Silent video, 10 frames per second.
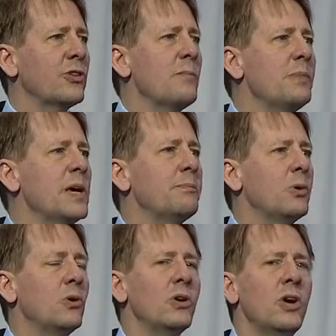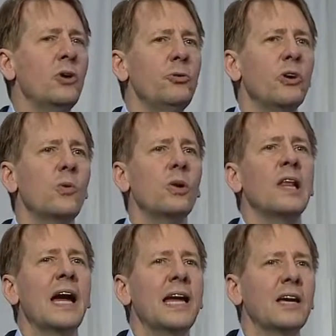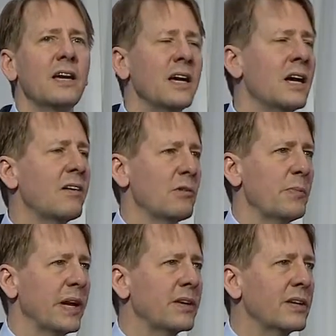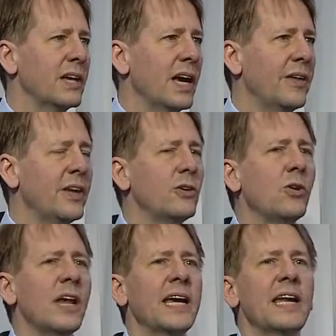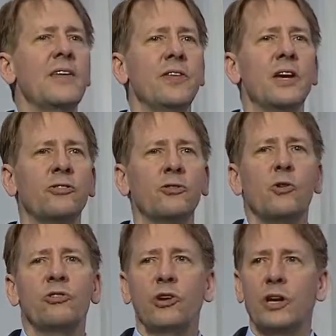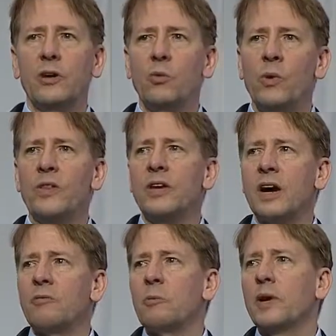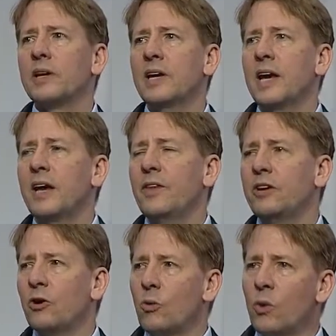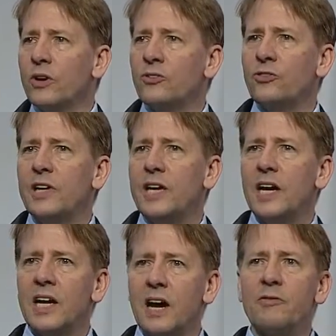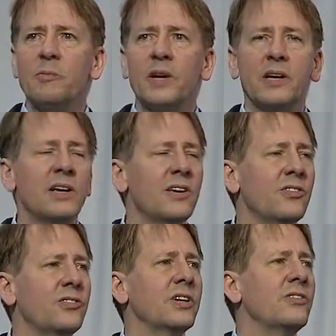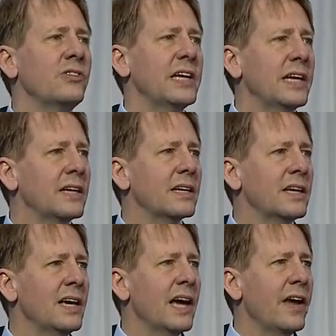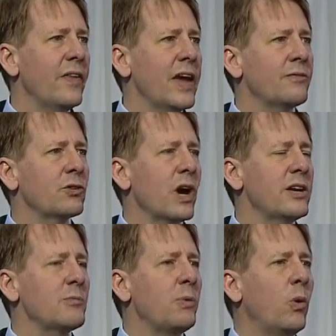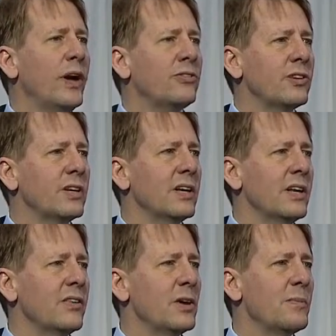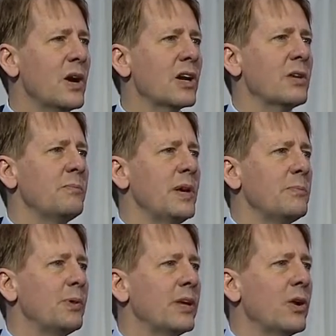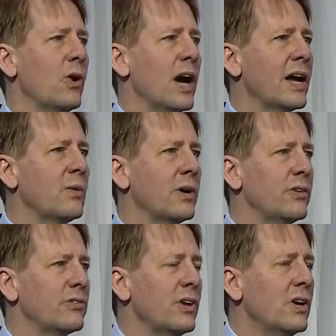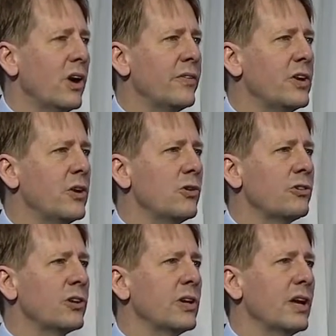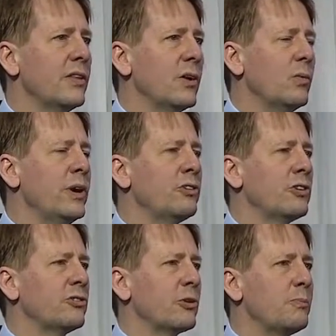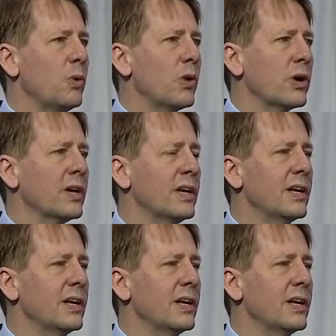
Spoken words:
some people who don't like government, and they don't like anything associated with government, and they don't want to see government succeed. And they have tried to poison the American people and Ohioans on the notion that we should support